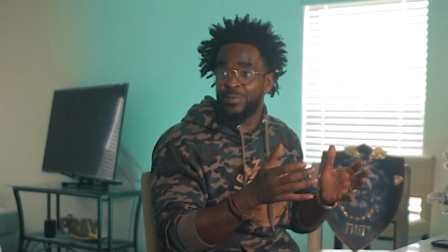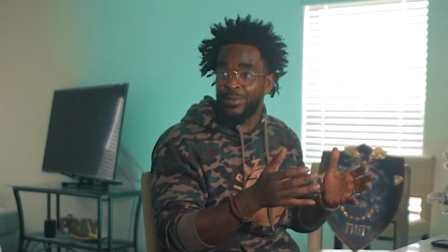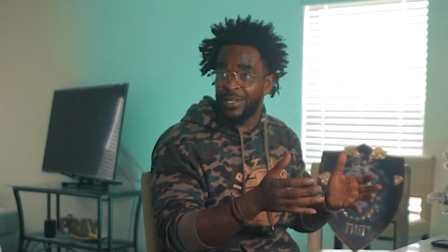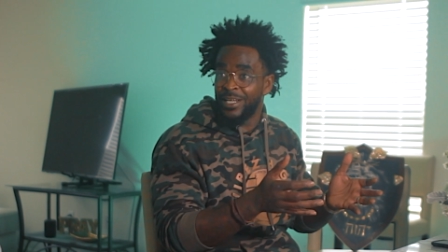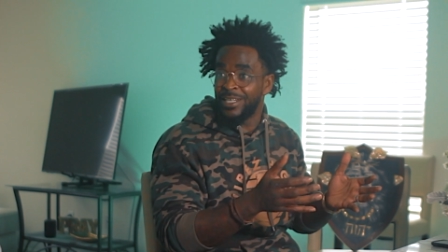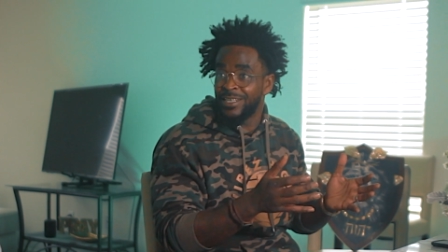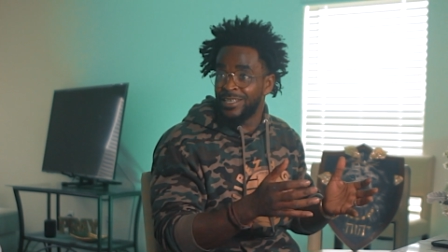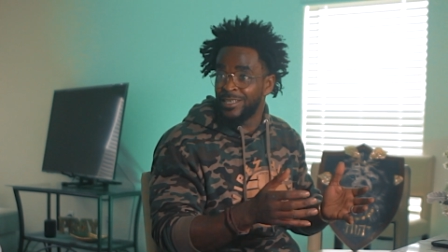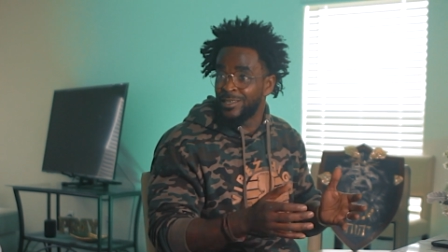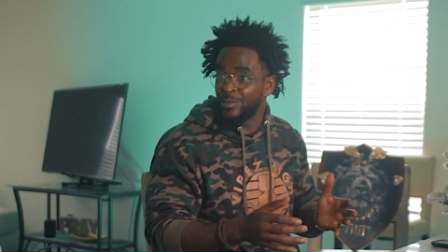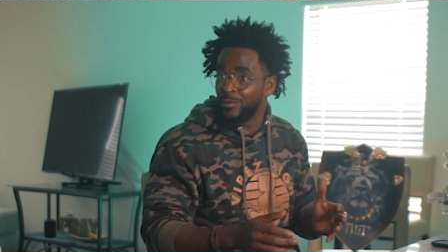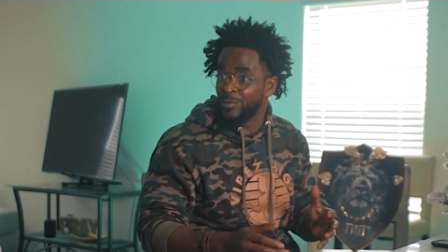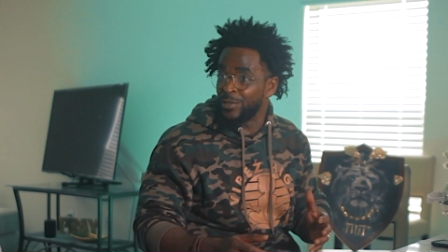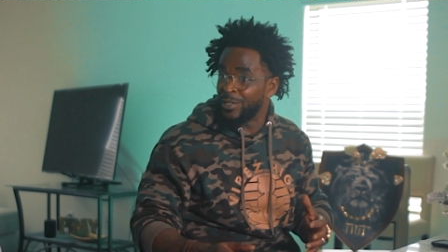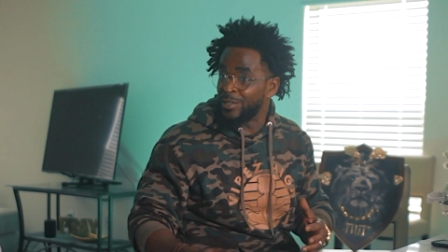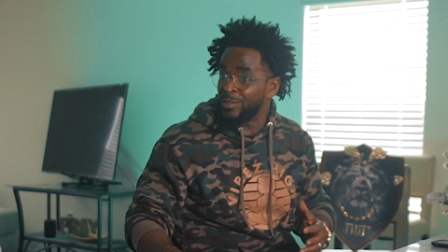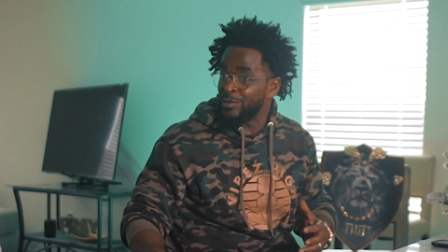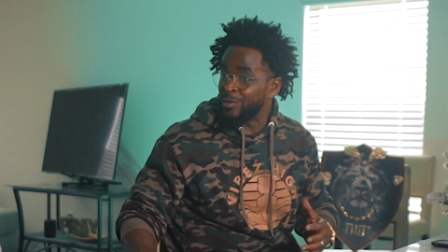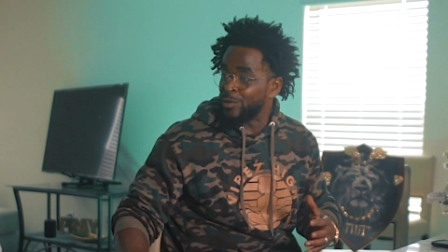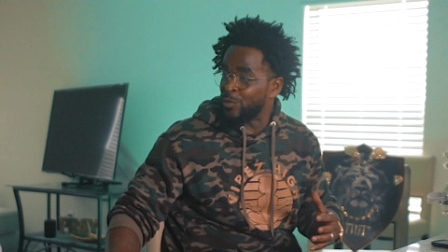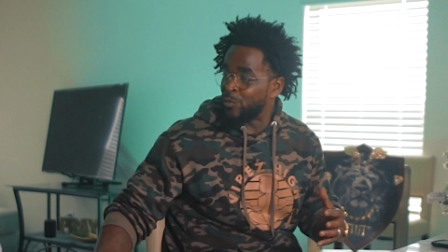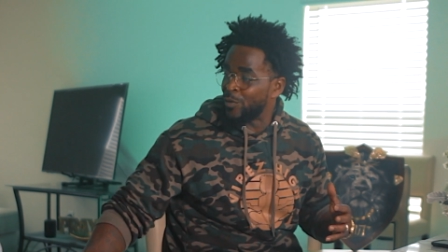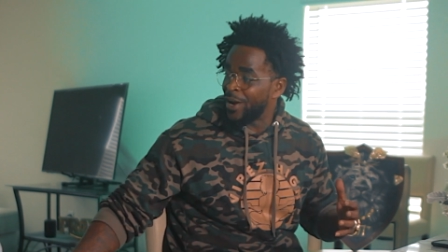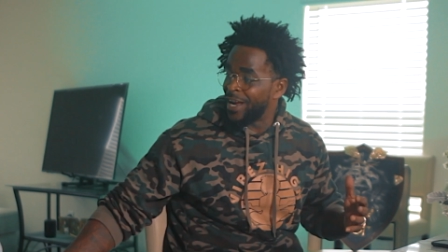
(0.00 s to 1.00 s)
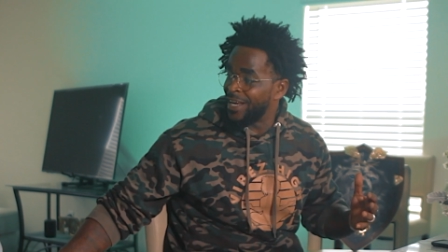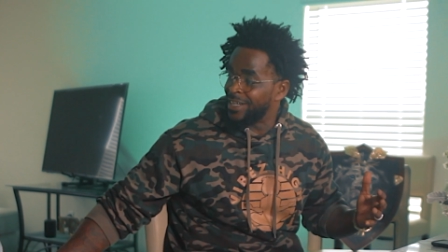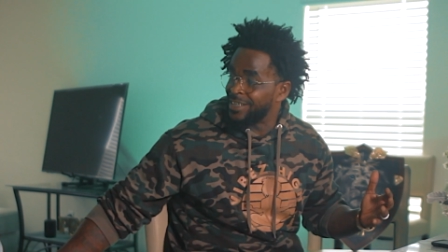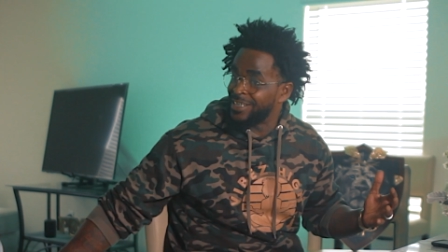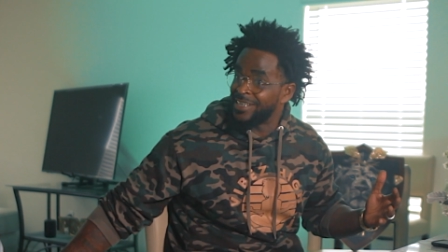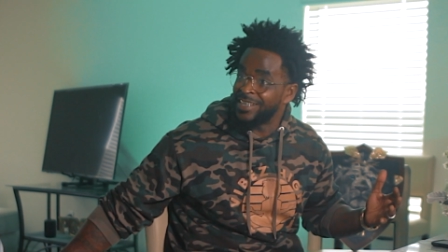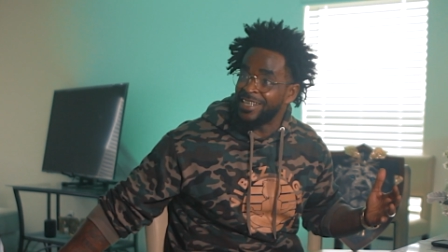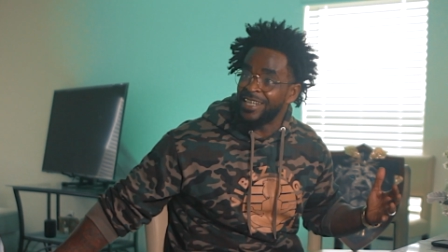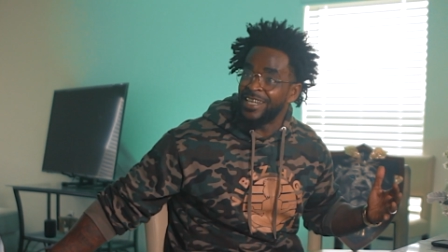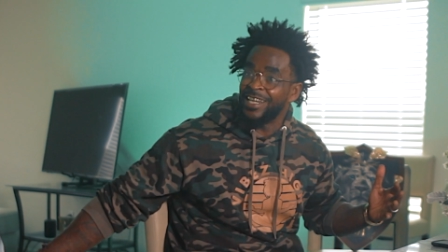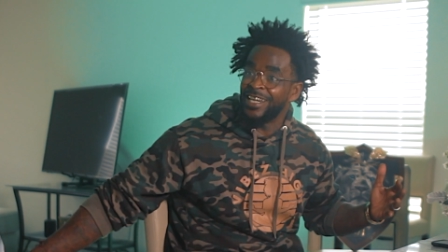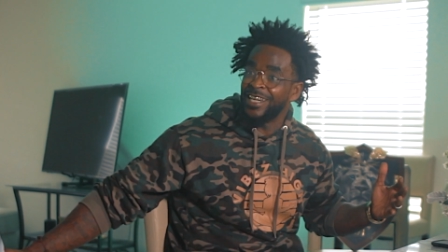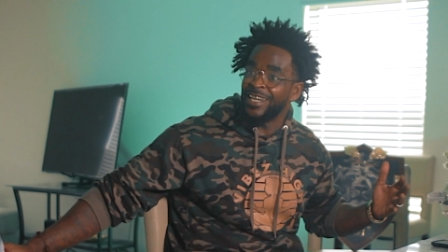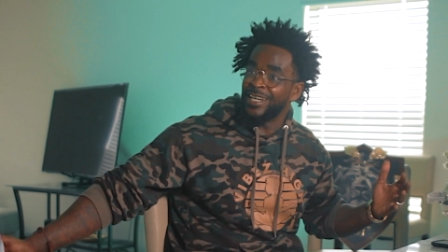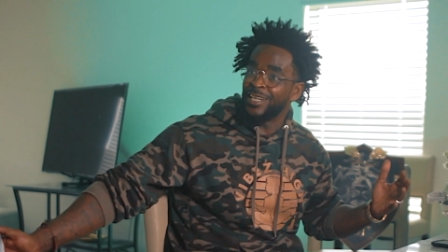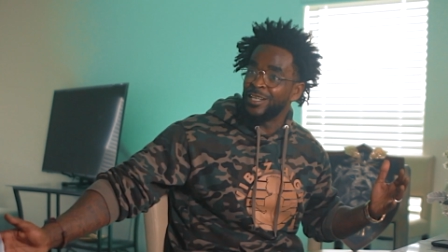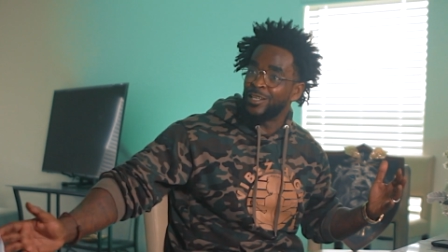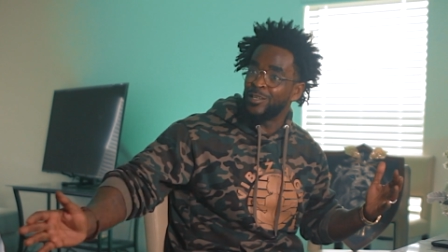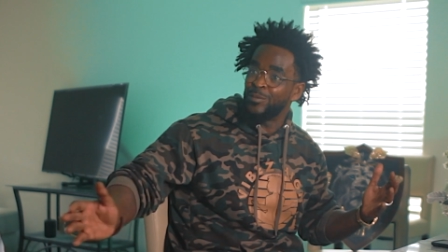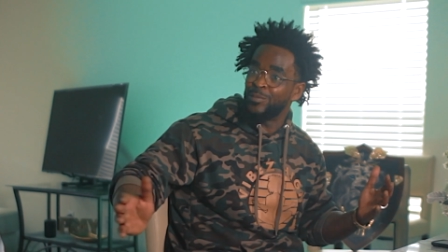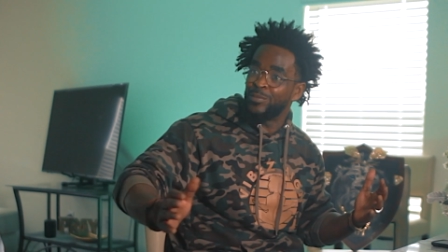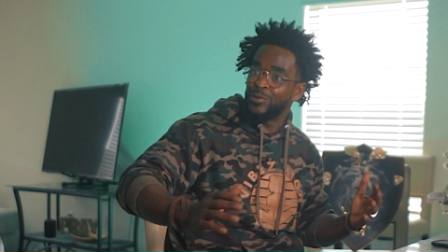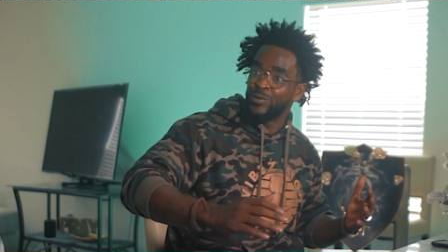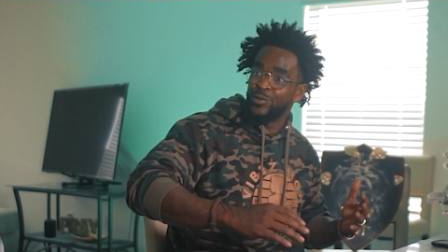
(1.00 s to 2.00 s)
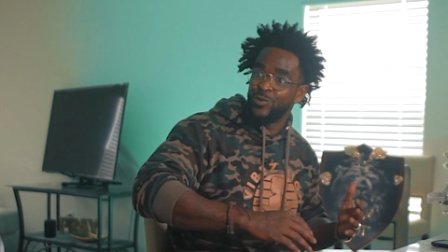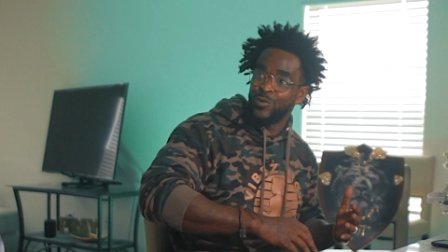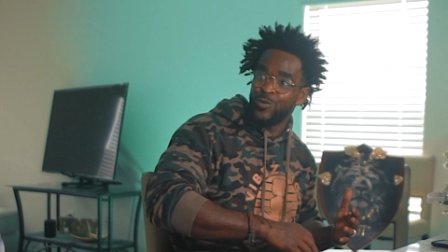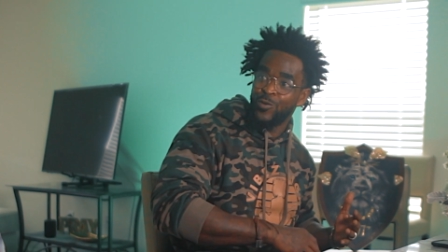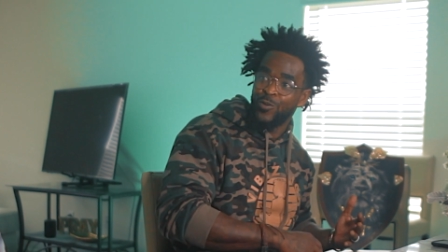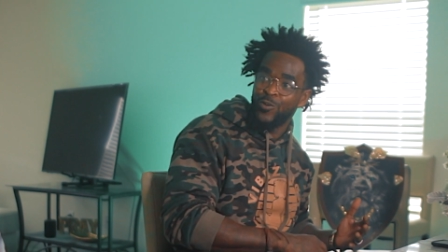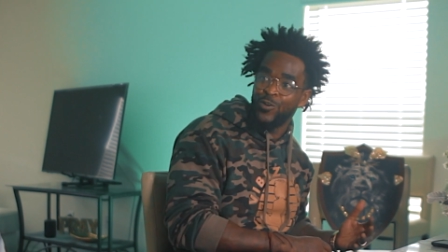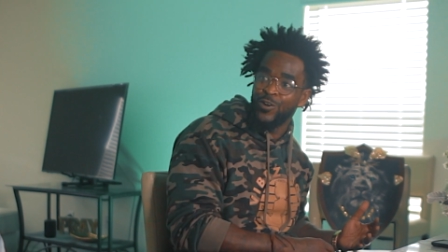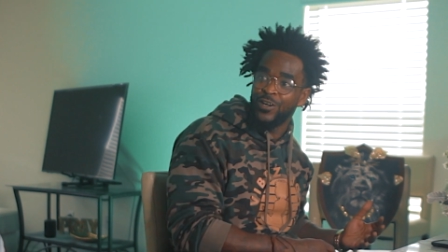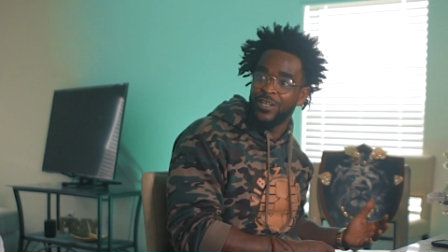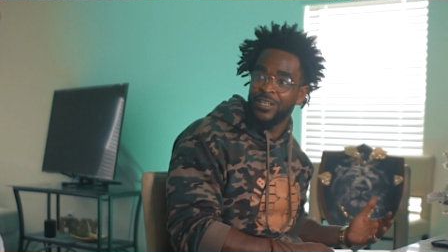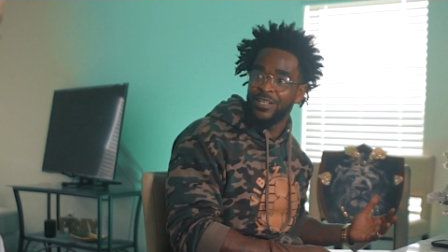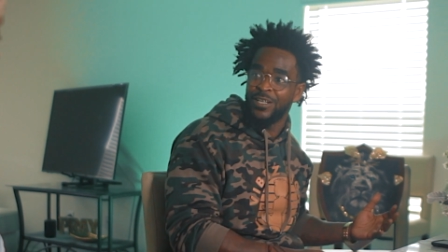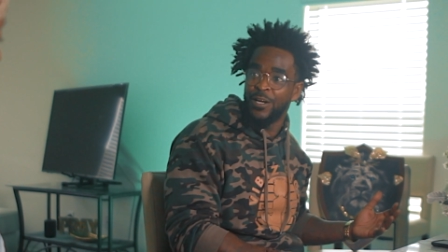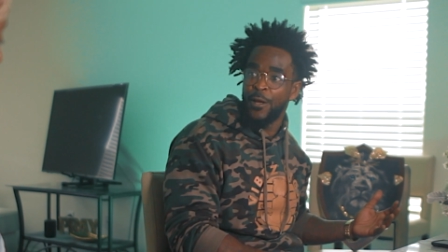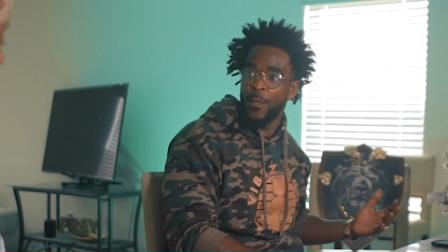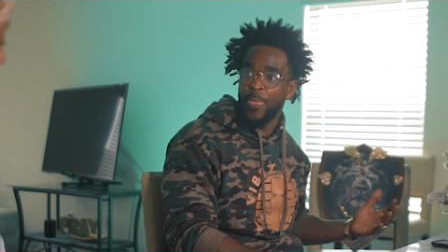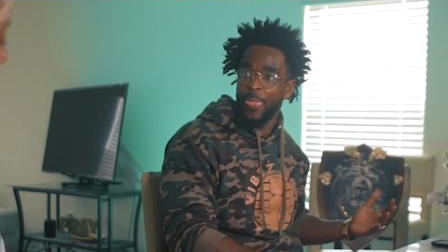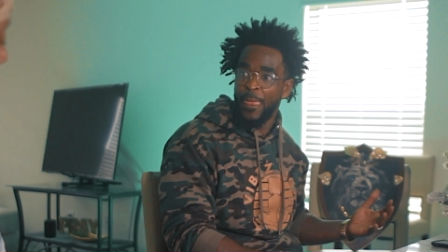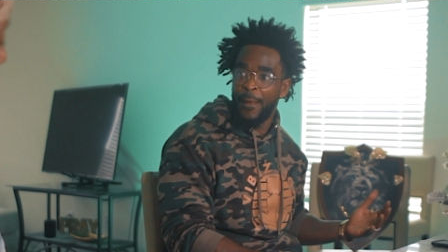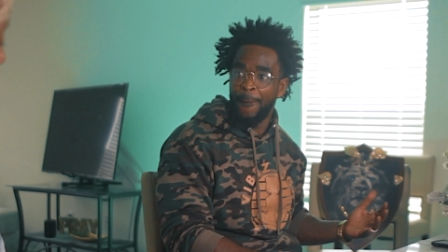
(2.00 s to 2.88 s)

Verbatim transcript: places with white sand, the blue water,